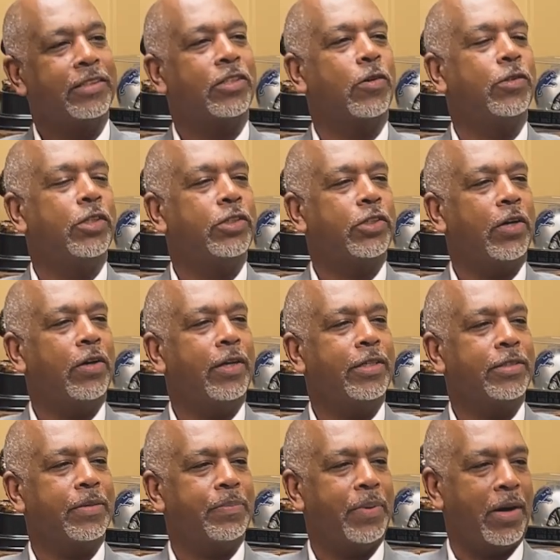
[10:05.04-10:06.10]
so the
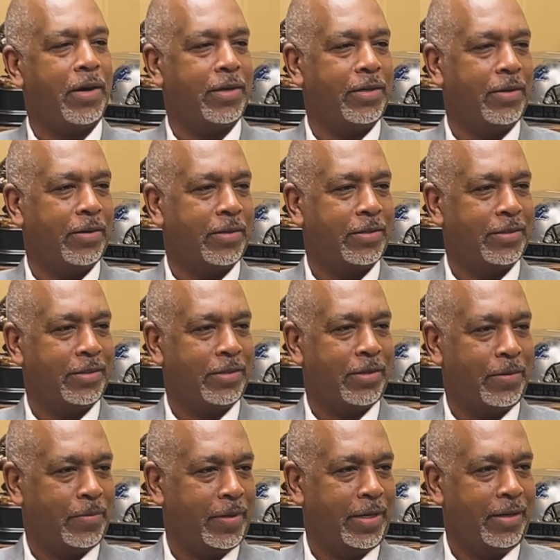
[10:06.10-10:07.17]
journalism part of your
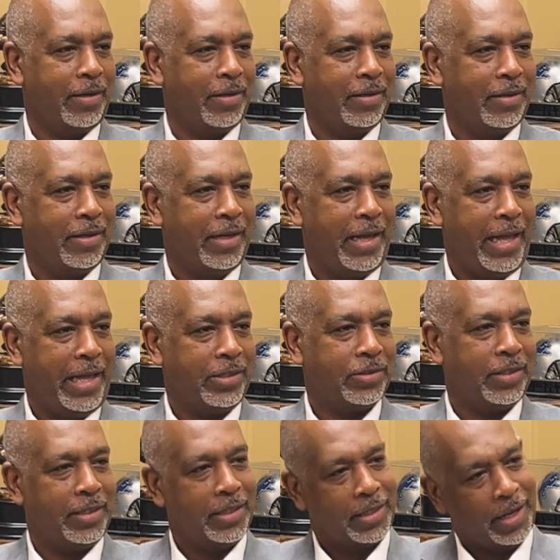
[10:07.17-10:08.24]
career
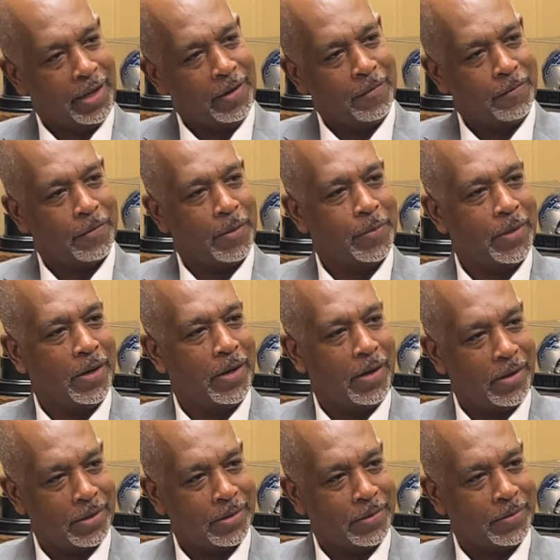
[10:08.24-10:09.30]
actually came from your
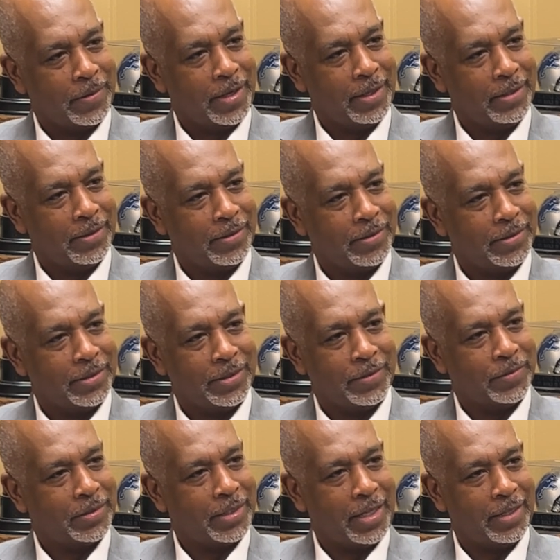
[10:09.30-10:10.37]
uncle, right? Or
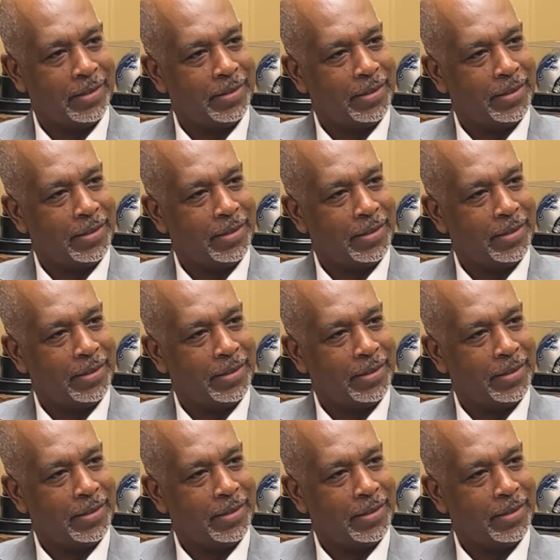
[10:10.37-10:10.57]
was that did he